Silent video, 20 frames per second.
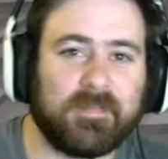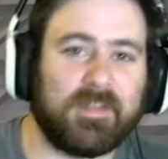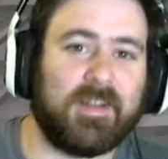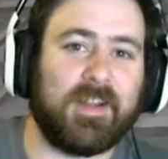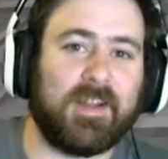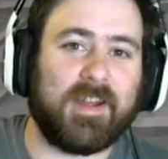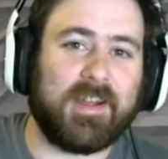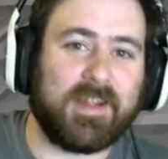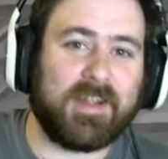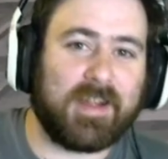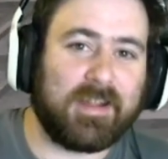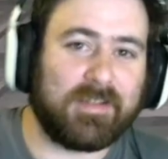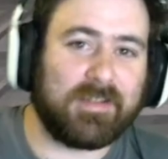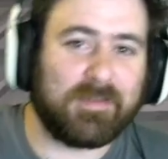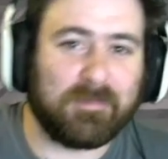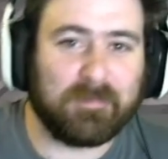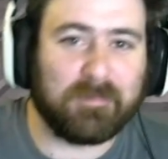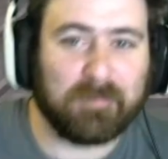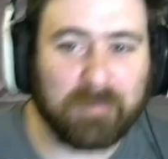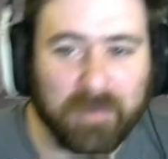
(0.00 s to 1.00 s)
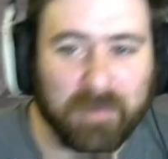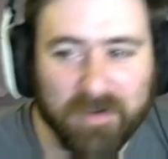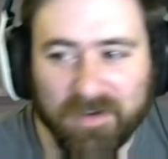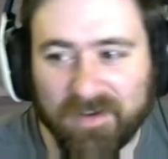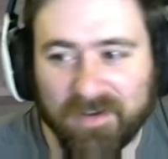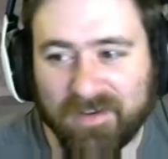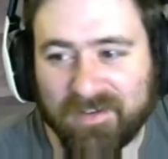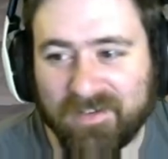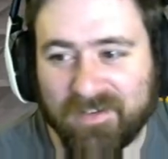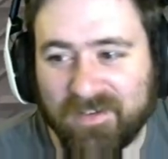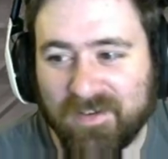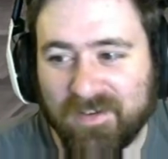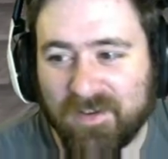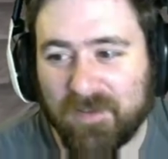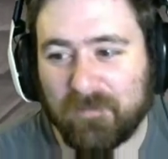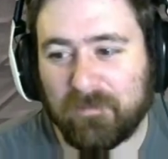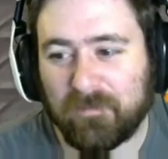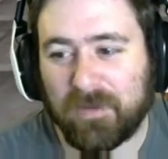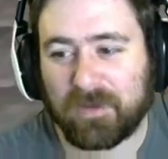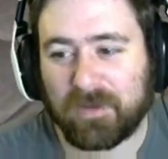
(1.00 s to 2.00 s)
Hey guys, Buddy here,
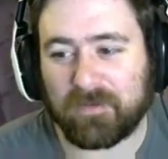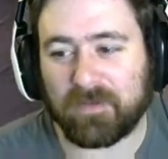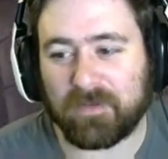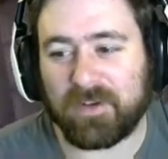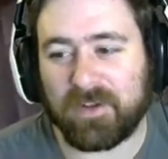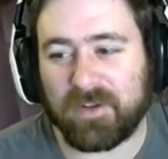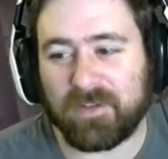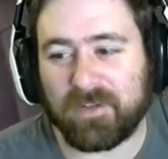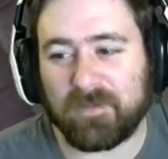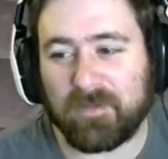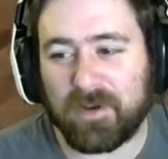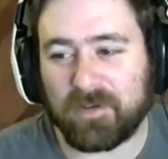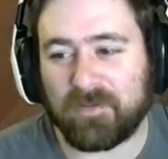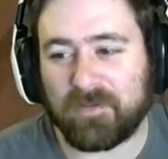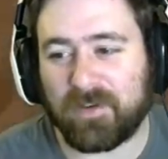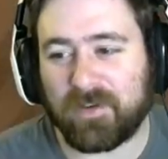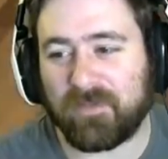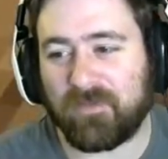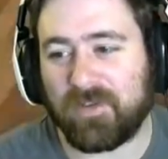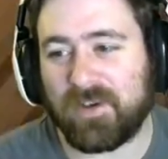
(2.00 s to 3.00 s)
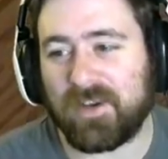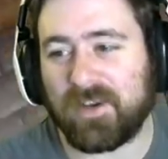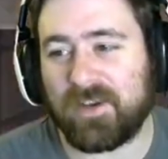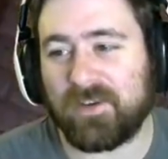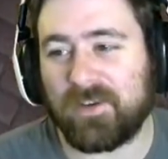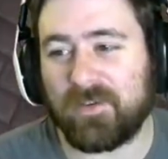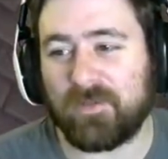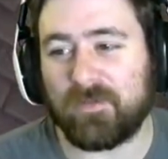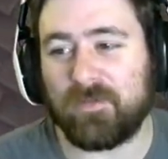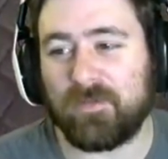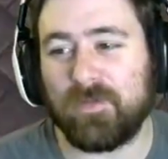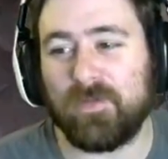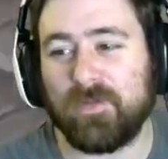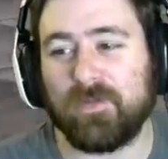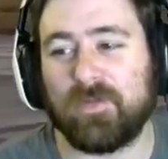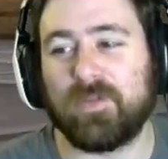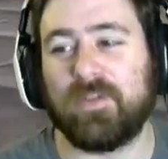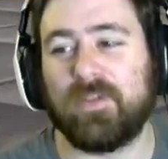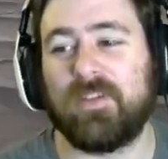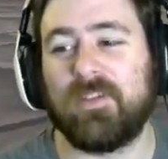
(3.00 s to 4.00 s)
back with another Minecraft video. Woo!
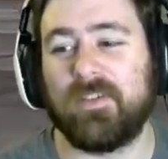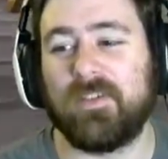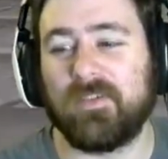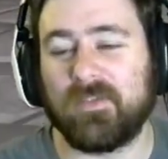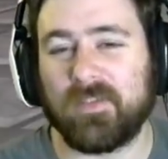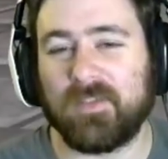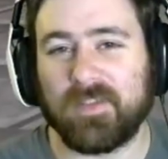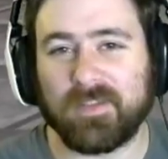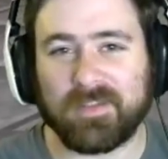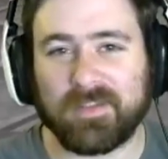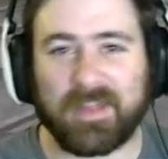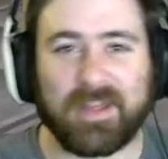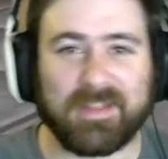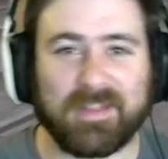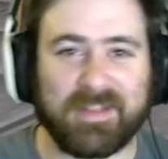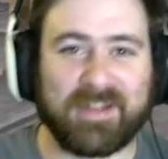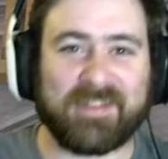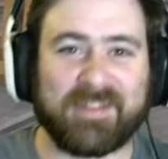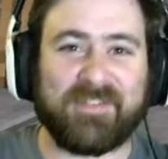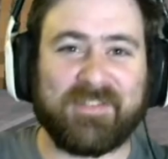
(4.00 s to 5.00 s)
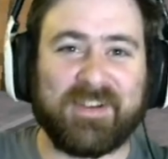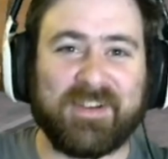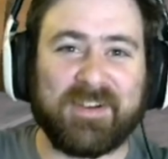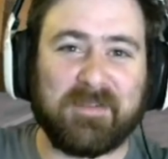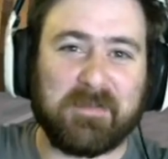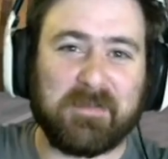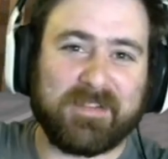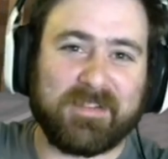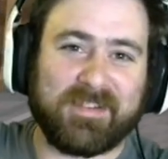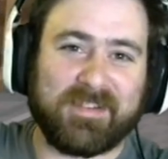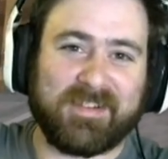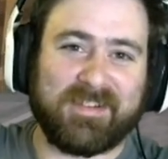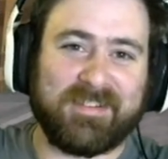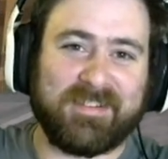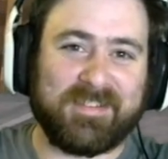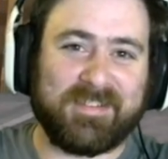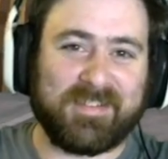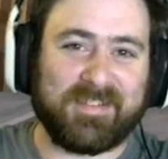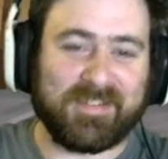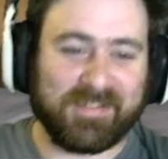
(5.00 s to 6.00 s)
That last video was
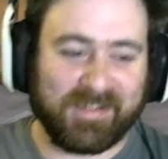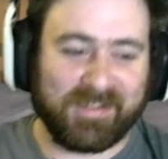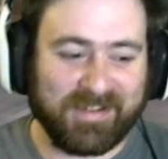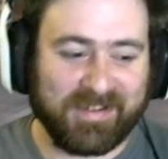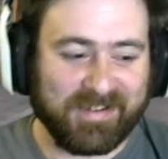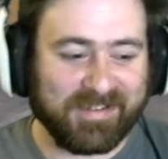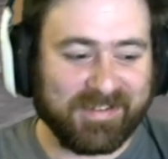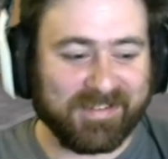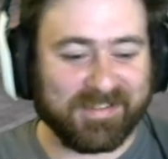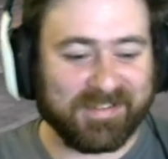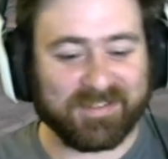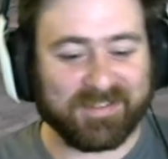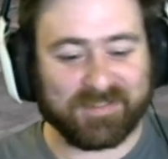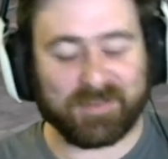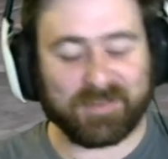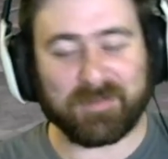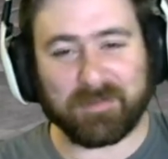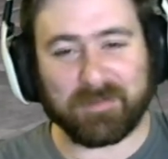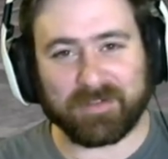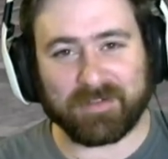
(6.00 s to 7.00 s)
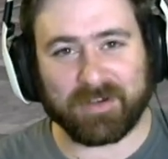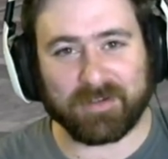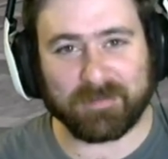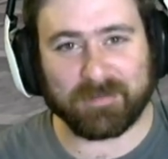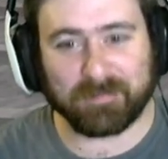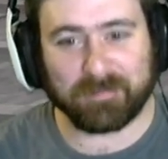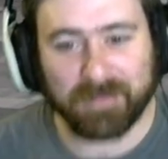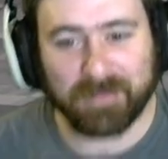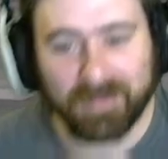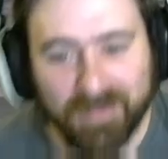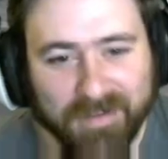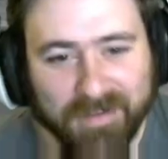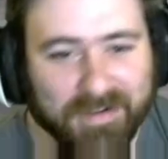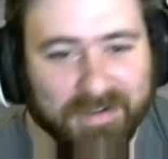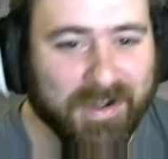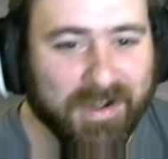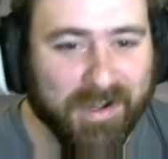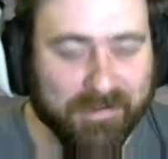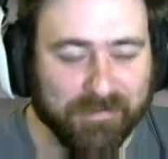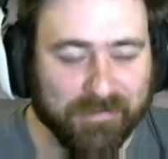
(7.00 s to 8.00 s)
insane. So much help.
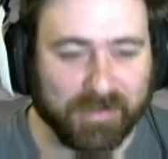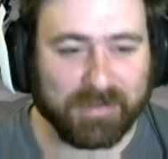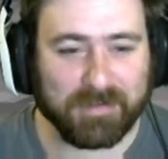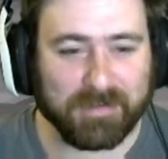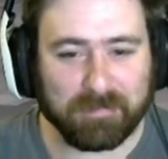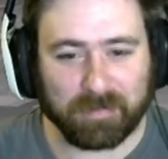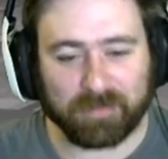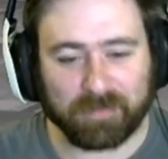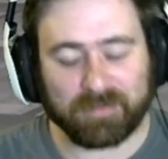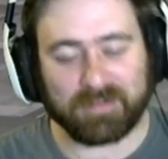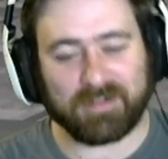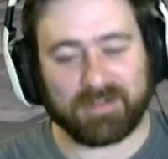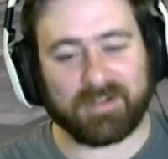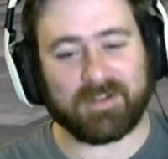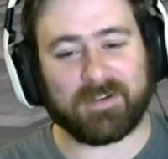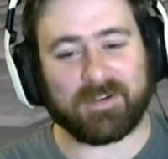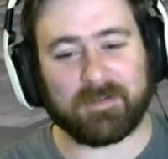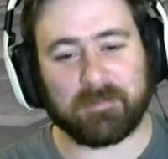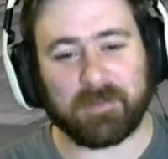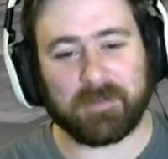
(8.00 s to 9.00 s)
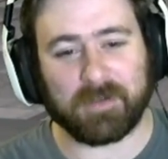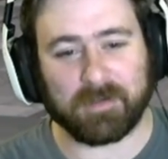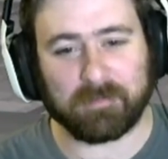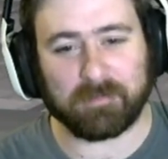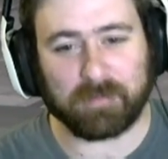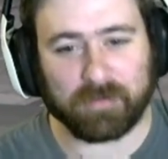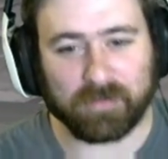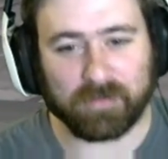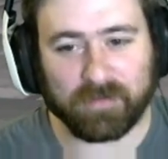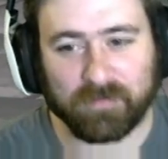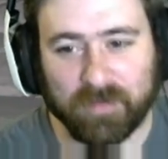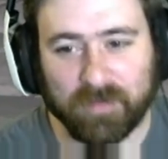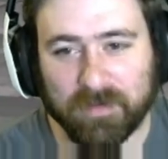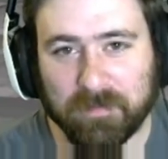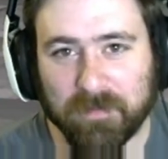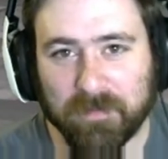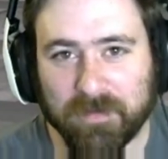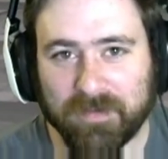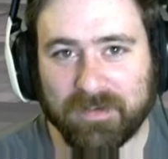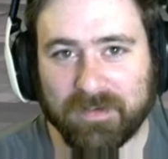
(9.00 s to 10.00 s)
I finally posted it on my personal
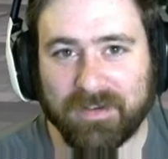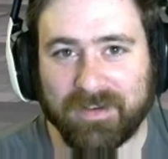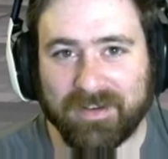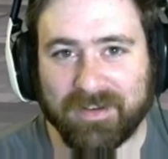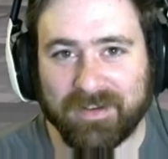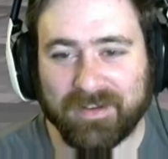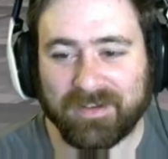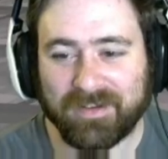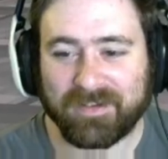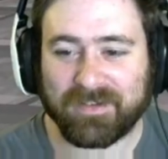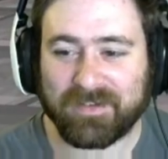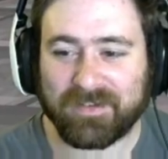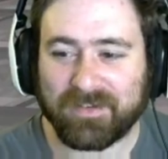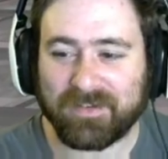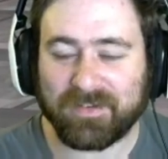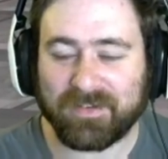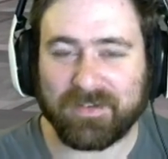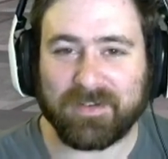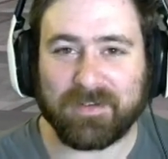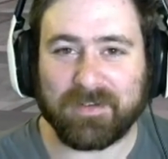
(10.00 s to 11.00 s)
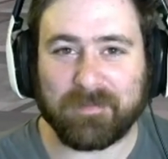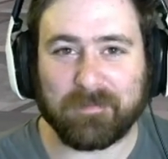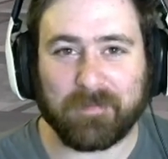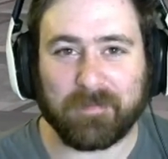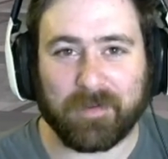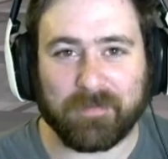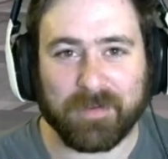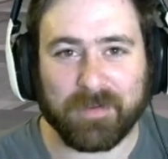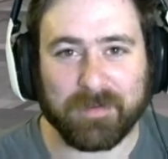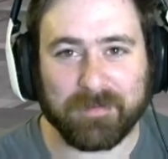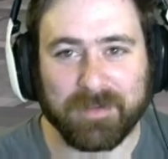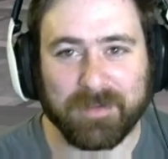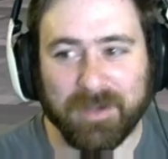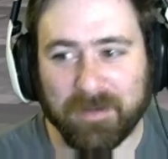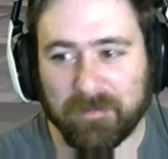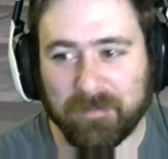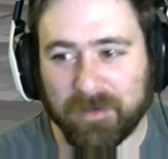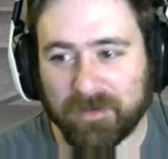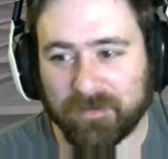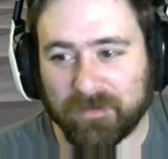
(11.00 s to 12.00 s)
Facebook, and my family came
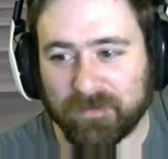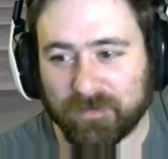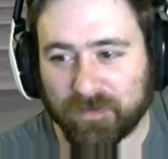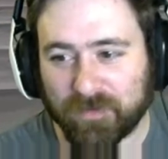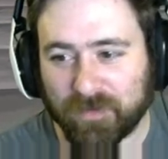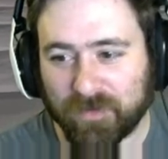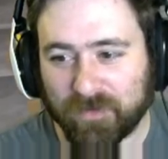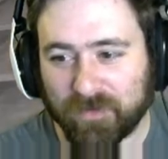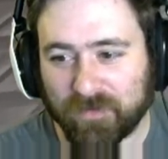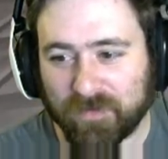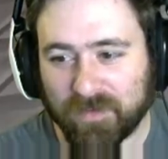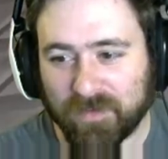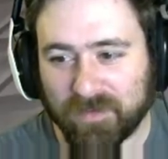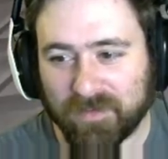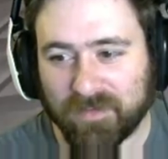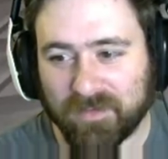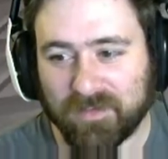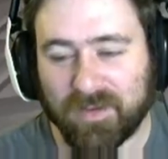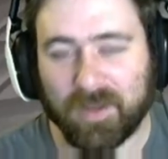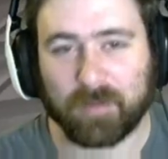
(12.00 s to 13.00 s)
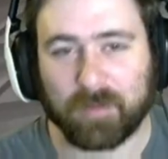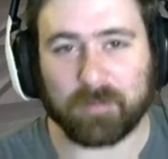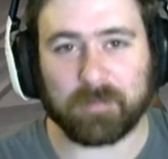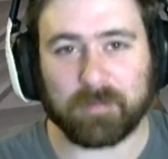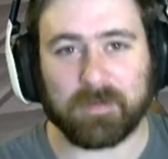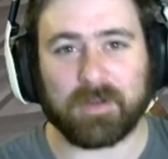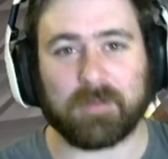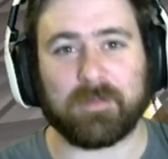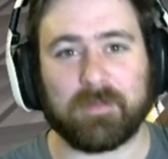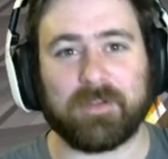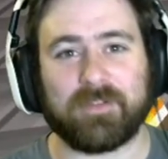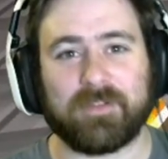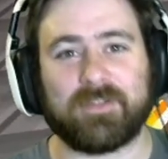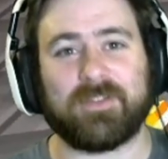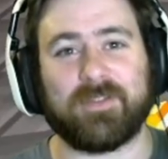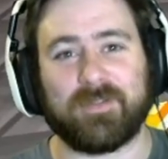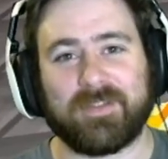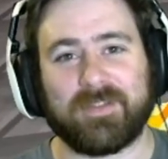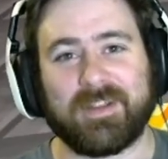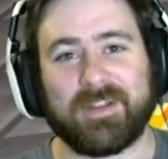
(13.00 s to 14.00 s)
out in droves and helped me out a bunch.
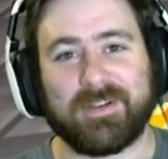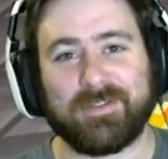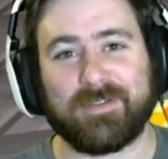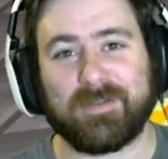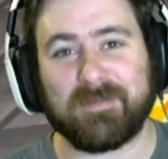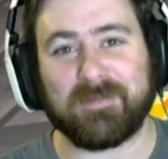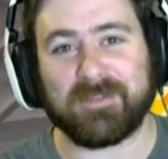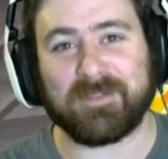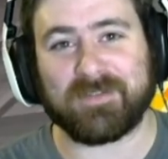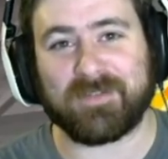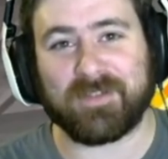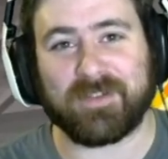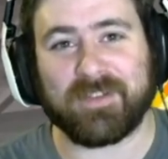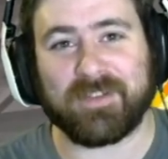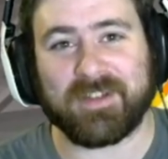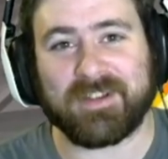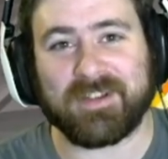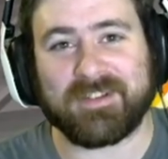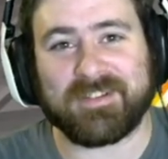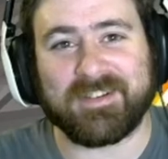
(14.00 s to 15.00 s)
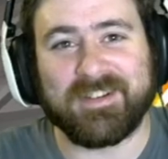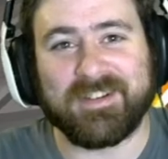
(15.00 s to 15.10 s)
So thank you so much for all that.